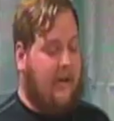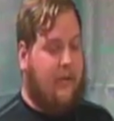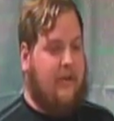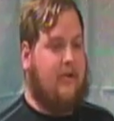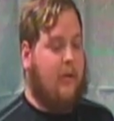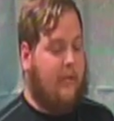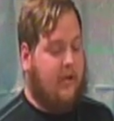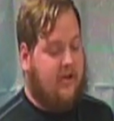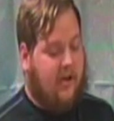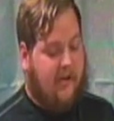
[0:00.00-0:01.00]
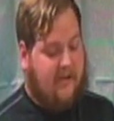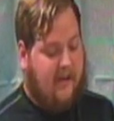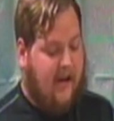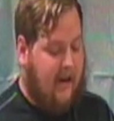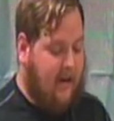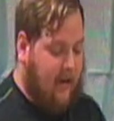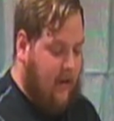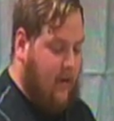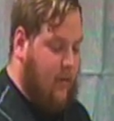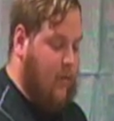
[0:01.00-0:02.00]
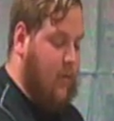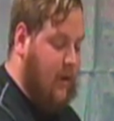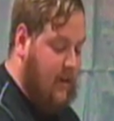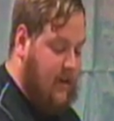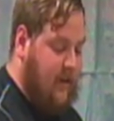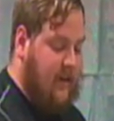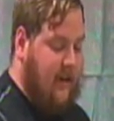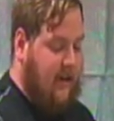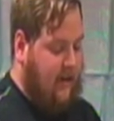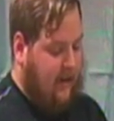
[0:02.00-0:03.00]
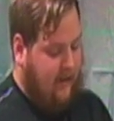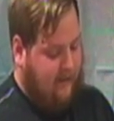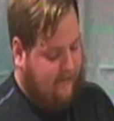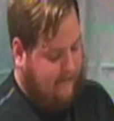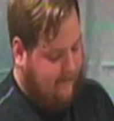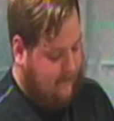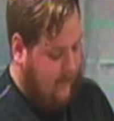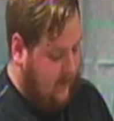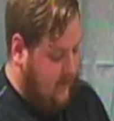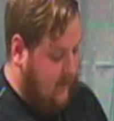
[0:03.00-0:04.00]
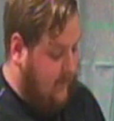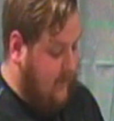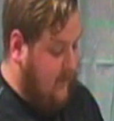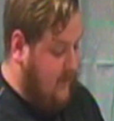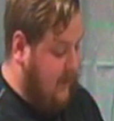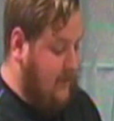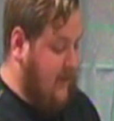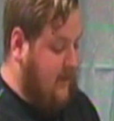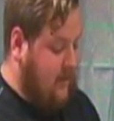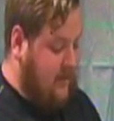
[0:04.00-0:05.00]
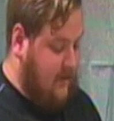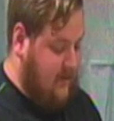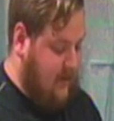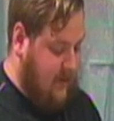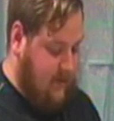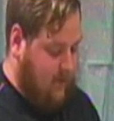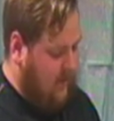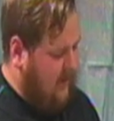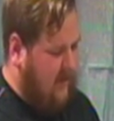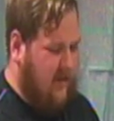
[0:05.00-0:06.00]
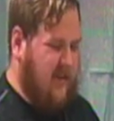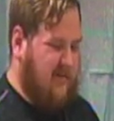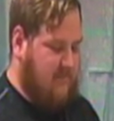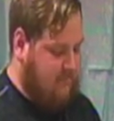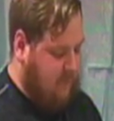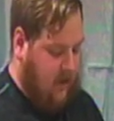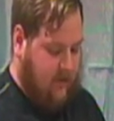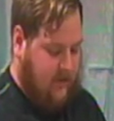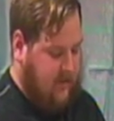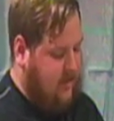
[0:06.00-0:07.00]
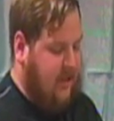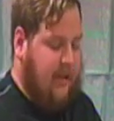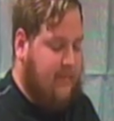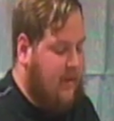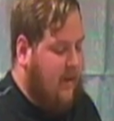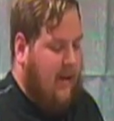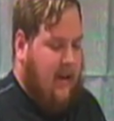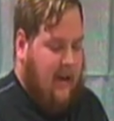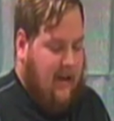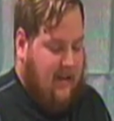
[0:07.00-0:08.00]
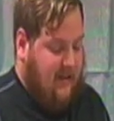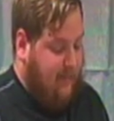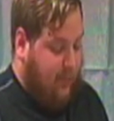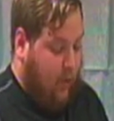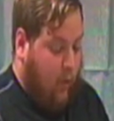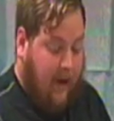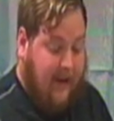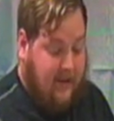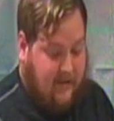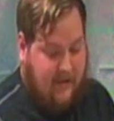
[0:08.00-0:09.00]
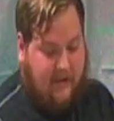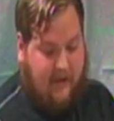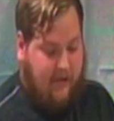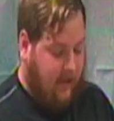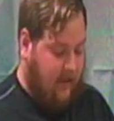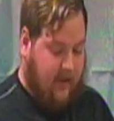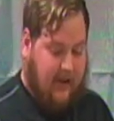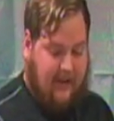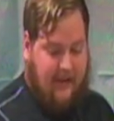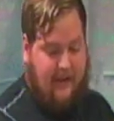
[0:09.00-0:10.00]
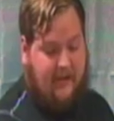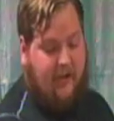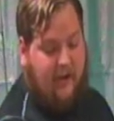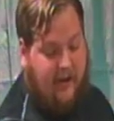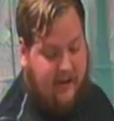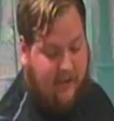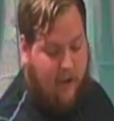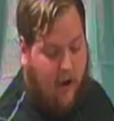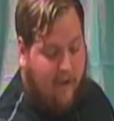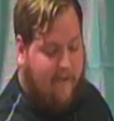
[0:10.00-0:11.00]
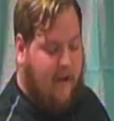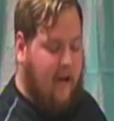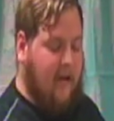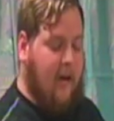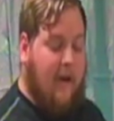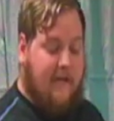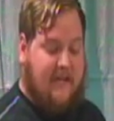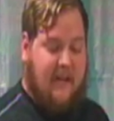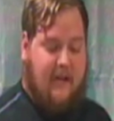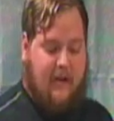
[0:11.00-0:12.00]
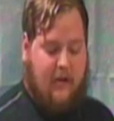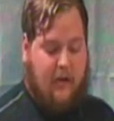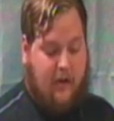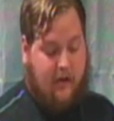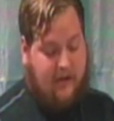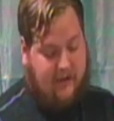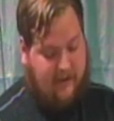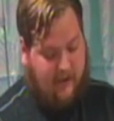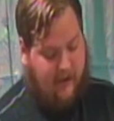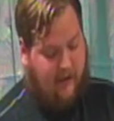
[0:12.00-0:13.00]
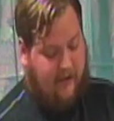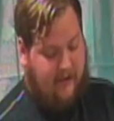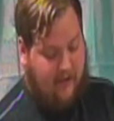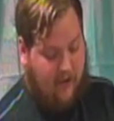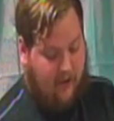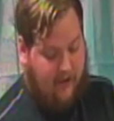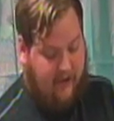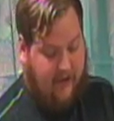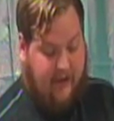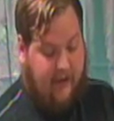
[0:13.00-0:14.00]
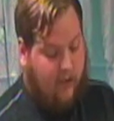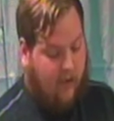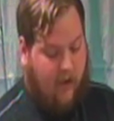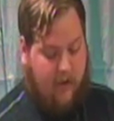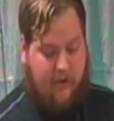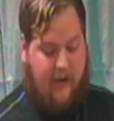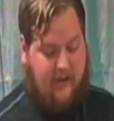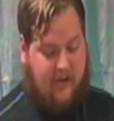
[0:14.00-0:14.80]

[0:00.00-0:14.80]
which is what I'm going to show you today, we're really going to need some slip sinkers. This is really good, just cheap, simple weights. So you're going to need these. You're going to need some offset hooks, and these are the Eagle Claw Laser